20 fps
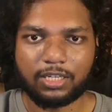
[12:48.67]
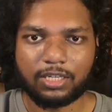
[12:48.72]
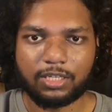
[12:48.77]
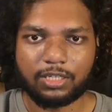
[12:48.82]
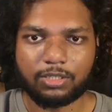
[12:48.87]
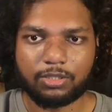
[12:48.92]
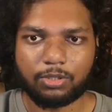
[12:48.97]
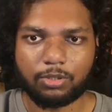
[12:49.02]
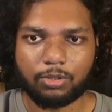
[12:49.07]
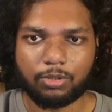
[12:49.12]

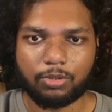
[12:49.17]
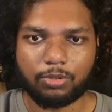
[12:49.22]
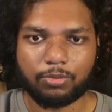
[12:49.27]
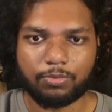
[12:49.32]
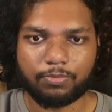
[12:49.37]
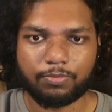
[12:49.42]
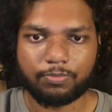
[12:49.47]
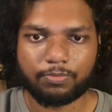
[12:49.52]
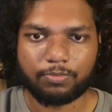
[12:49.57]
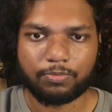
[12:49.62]
So
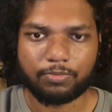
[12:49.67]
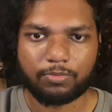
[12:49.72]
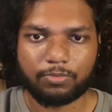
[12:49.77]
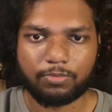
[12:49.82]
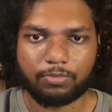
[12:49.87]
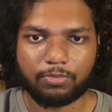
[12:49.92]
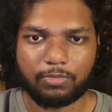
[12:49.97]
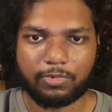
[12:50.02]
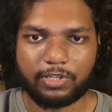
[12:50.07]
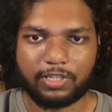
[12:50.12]

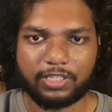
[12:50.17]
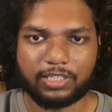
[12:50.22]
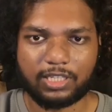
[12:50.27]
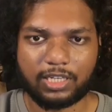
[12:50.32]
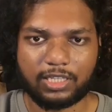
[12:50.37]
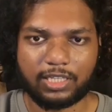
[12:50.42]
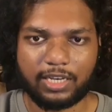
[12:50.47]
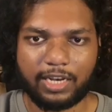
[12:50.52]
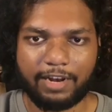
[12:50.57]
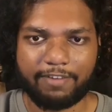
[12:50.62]
these are
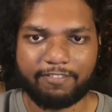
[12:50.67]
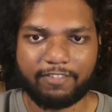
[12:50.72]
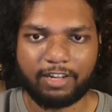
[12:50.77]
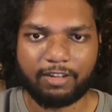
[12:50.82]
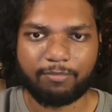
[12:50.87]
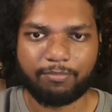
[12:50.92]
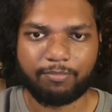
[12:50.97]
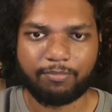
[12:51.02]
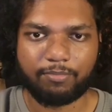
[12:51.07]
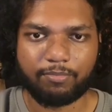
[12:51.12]
the
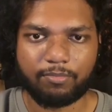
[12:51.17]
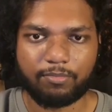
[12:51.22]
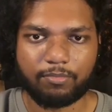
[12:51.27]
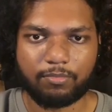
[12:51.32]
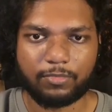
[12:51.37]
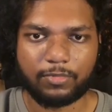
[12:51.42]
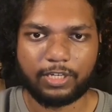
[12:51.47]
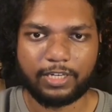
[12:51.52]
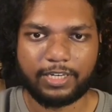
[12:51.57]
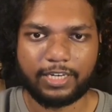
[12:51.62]
lifetime
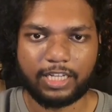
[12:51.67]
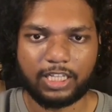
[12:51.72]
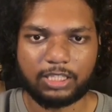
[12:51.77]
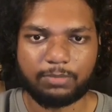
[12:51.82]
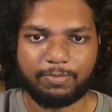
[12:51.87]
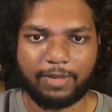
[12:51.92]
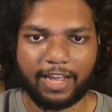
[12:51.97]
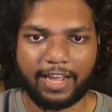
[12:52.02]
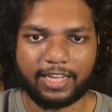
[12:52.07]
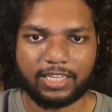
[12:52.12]
details
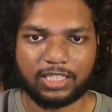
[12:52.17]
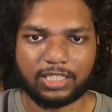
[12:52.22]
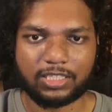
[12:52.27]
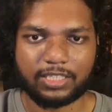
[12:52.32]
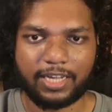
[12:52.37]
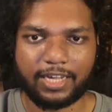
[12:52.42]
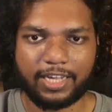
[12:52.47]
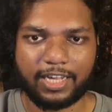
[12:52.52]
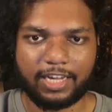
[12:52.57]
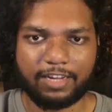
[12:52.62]
packages
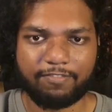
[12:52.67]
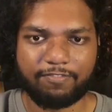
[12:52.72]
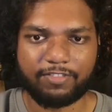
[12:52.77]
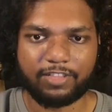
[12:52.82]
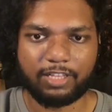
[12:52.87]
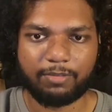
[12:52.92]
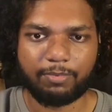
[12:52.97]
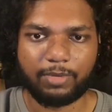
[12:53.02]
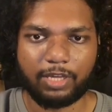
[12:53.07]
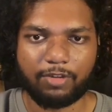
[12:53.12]
I have,
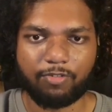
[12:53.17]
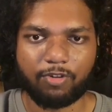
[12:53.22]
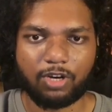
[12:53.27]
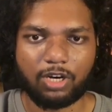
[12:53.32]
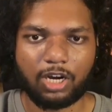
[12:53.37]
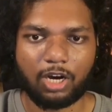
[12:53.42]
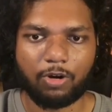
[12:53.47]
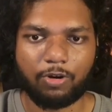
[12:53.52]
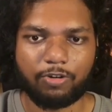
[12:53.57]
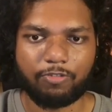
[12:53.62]
the paywall,
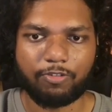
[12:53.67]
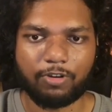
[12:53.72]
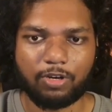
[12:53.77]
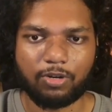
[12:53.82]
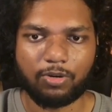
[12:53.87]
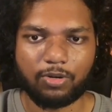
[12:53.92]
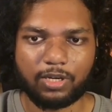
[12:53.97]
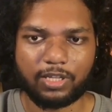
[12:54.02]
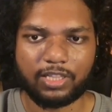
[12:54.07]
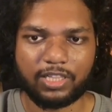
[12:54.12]
how it will
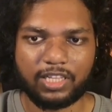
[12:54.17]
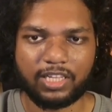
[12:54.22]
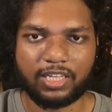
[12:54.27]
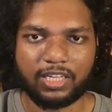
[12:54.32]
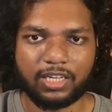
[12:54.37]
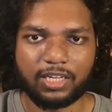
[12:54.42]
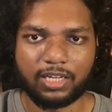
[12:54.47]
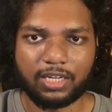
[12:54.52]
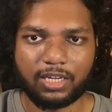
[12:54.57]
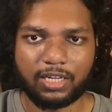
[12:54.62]
look in the
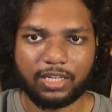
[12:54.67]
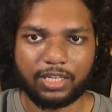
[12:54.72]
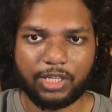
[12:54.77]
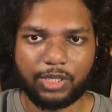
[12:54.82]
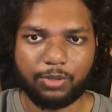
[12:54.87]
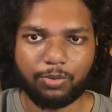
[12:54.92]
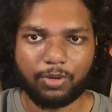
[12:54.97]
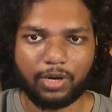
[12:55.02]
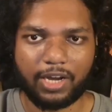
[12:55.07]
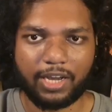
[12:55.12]

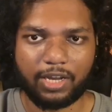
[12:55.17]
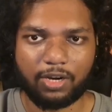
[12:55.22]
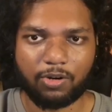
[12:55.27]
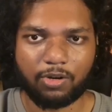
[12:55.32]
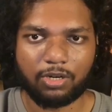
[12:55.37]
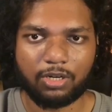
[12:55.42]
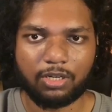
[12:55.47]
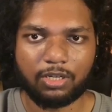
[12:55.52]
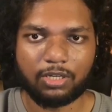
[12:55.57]
UI and on.